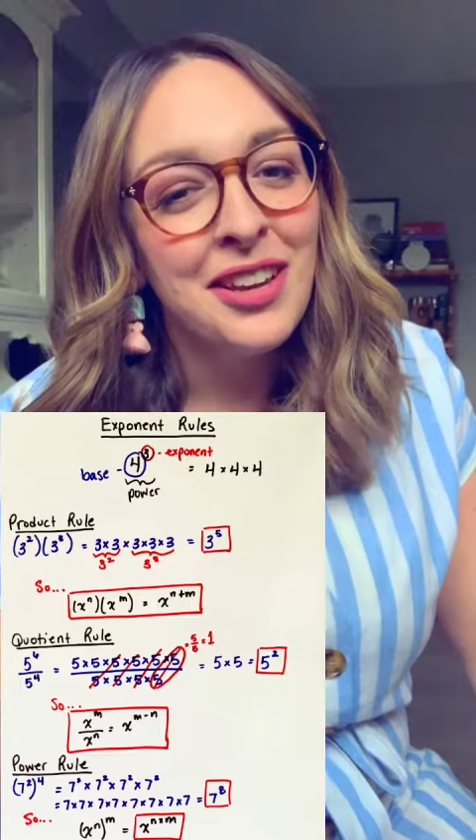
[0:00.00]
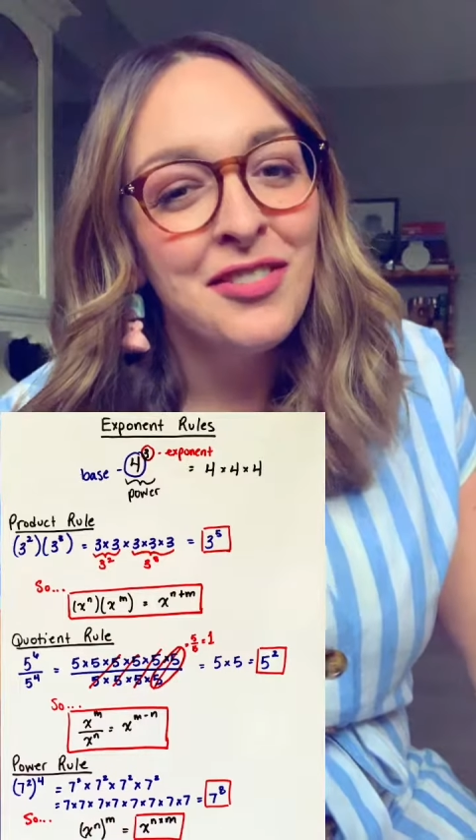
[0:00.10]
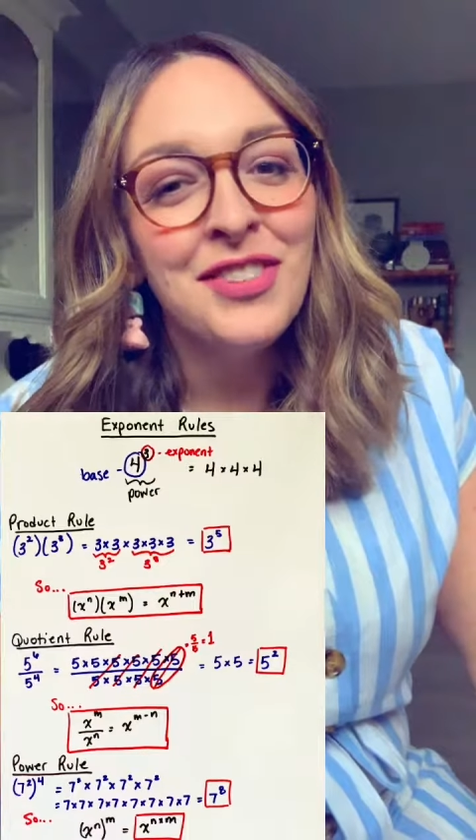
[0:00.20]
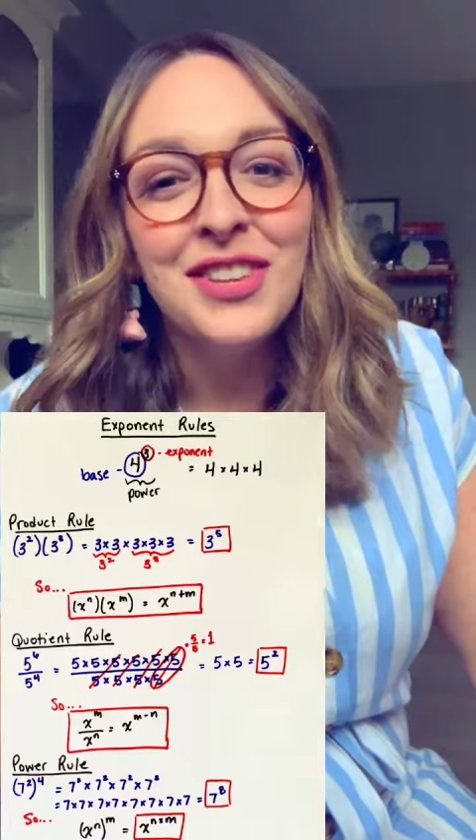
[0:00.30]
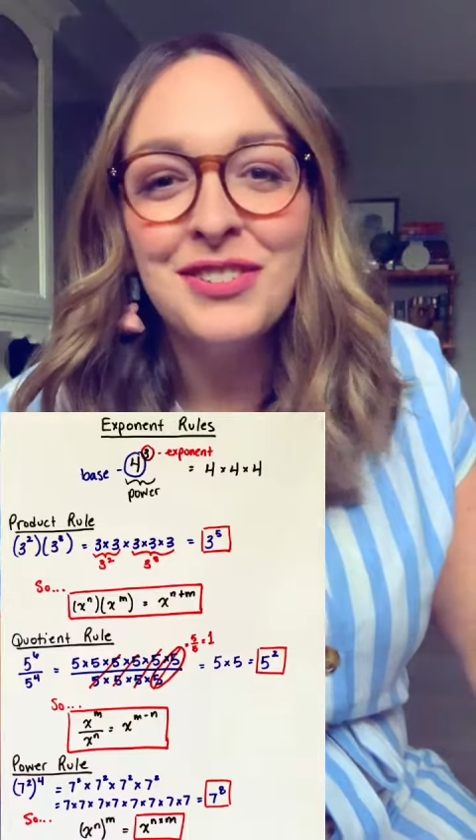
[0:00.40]

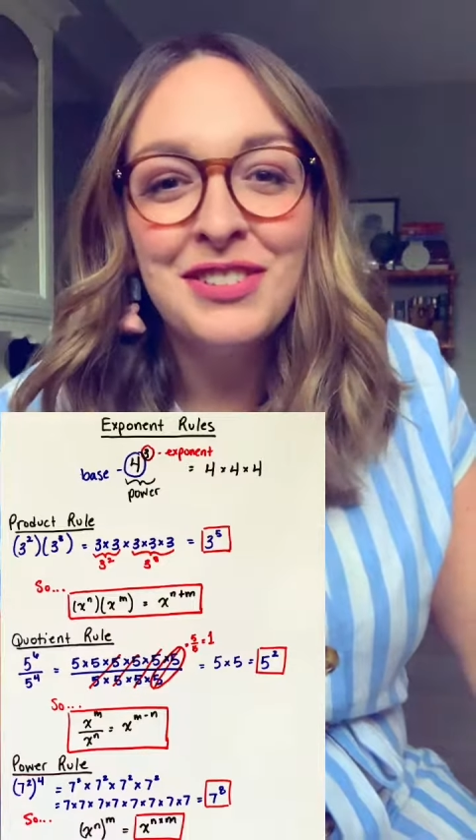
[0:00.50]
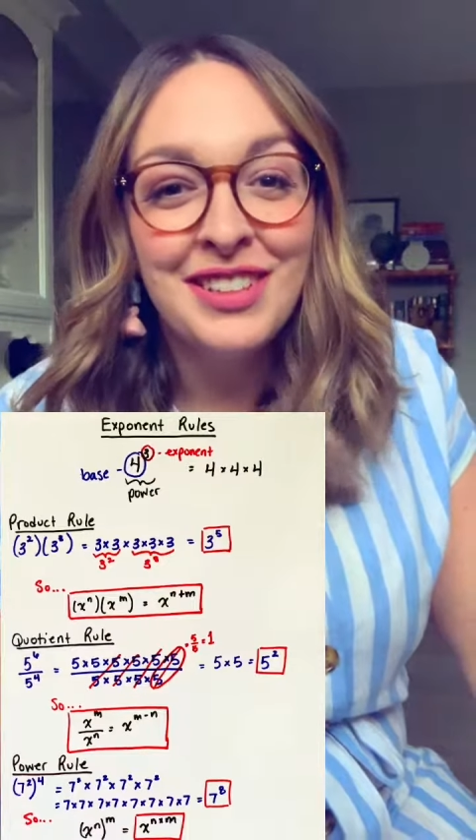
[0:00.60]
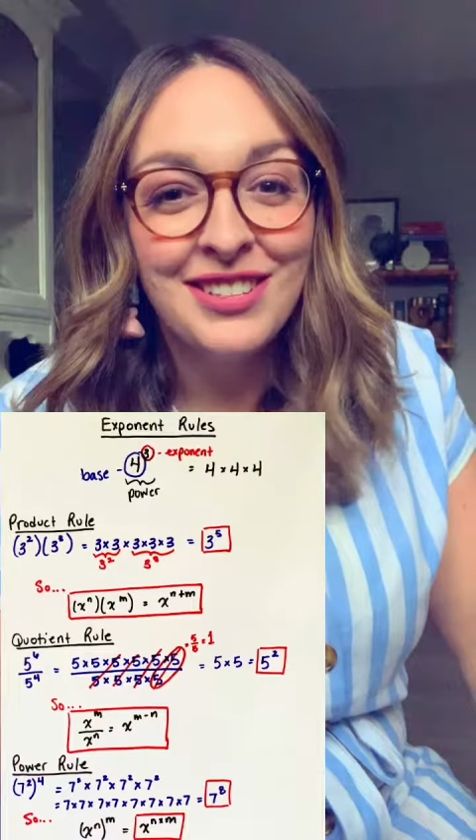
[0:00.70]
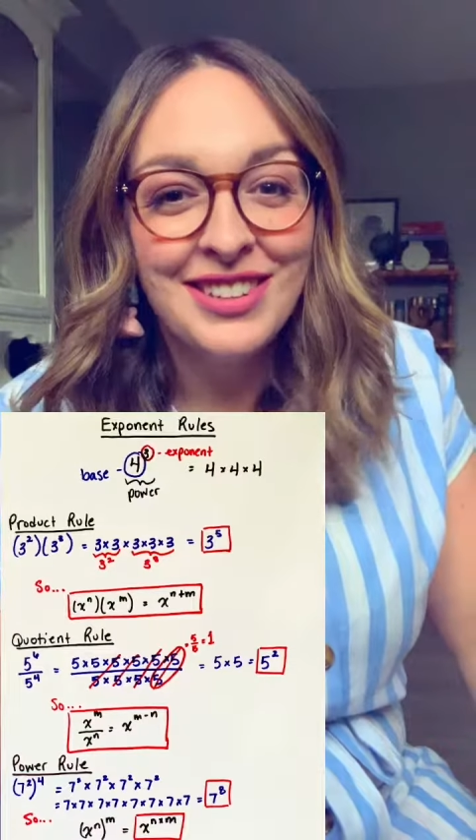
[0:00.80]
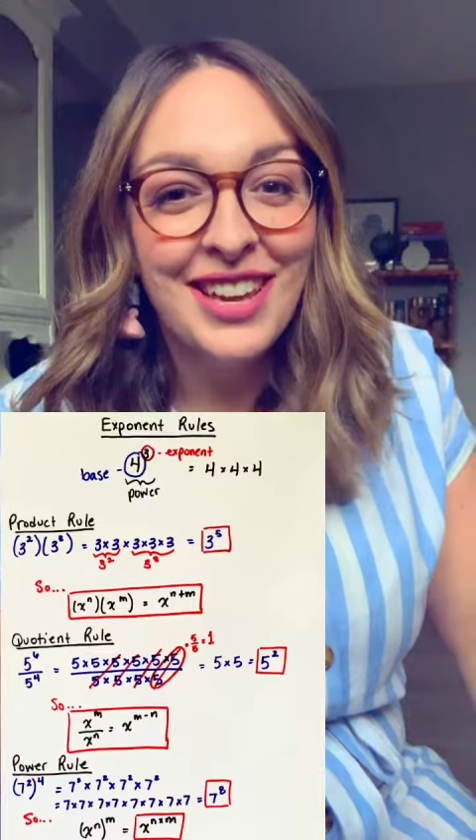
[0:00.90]
confused when
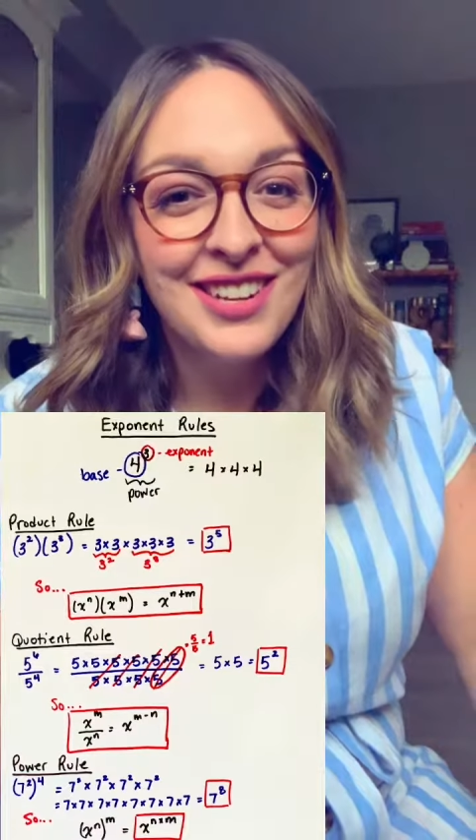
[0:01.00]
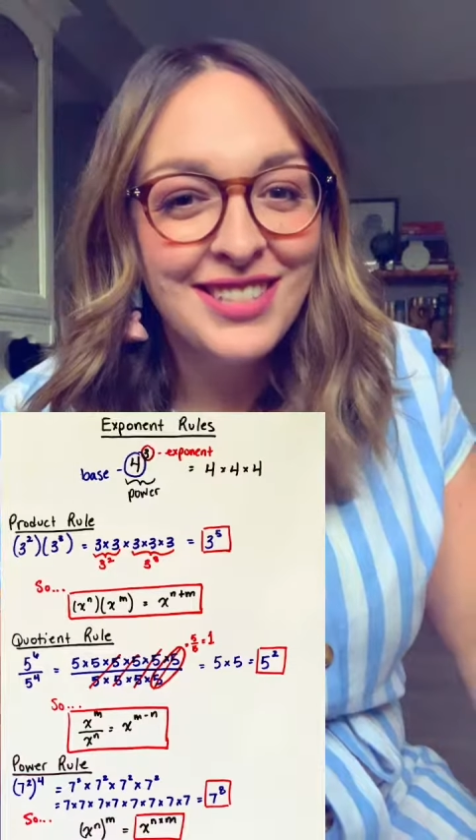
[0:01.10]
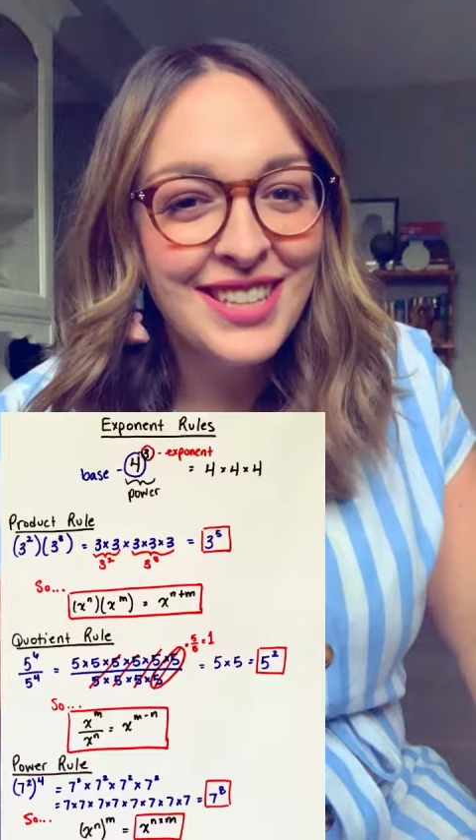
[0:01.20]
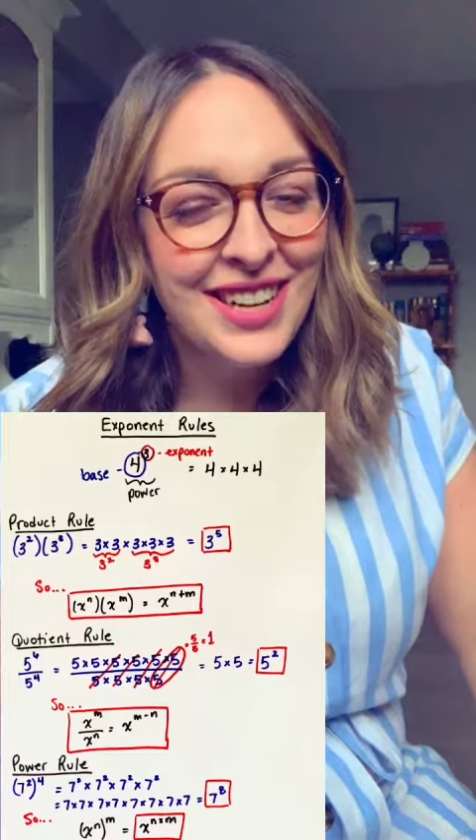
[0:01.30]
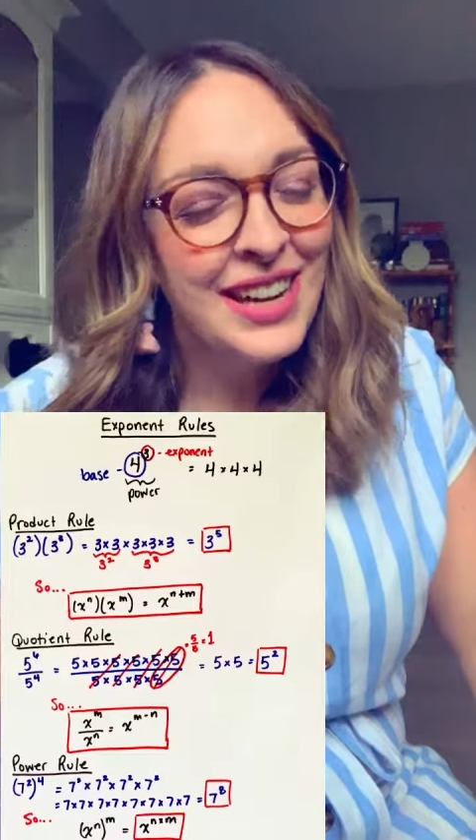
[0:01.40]
there's letters
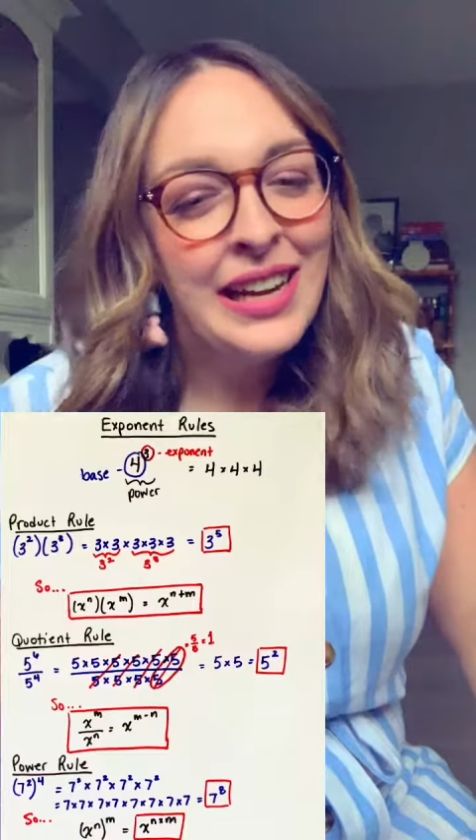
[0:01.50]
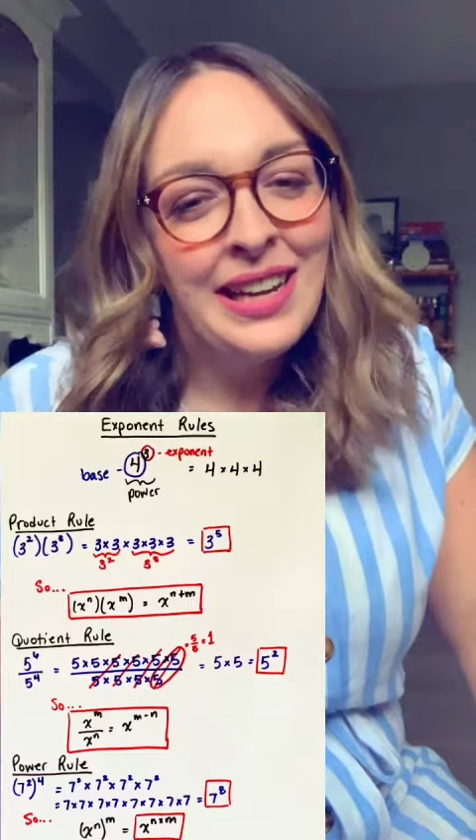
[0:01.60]
there.